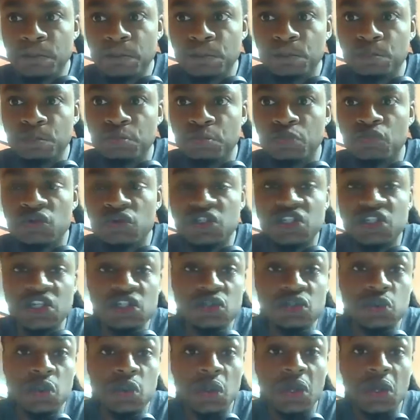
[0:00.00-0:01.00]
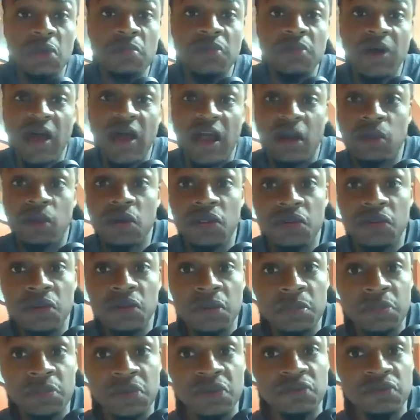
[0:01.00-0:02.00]
residual impact, whether it
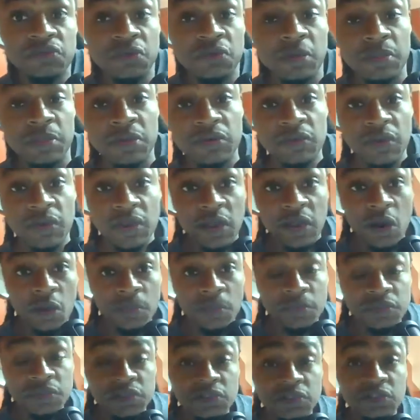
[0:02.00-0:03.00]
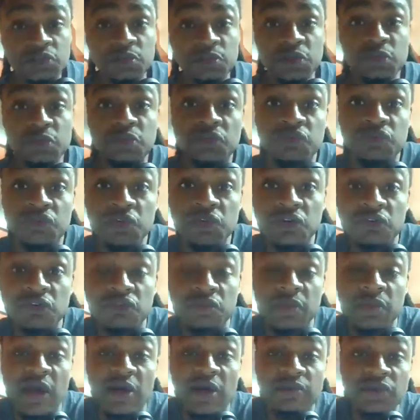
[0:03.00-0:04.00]
be from the helplessness people feel from
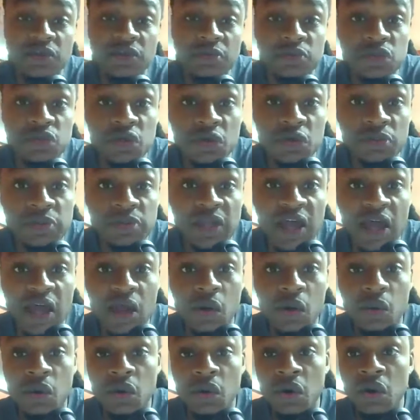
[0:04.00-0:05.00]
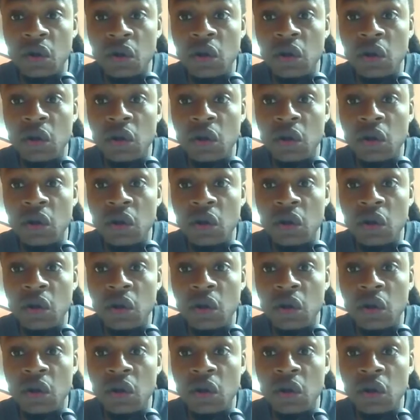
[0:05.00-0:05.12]
having observed that, or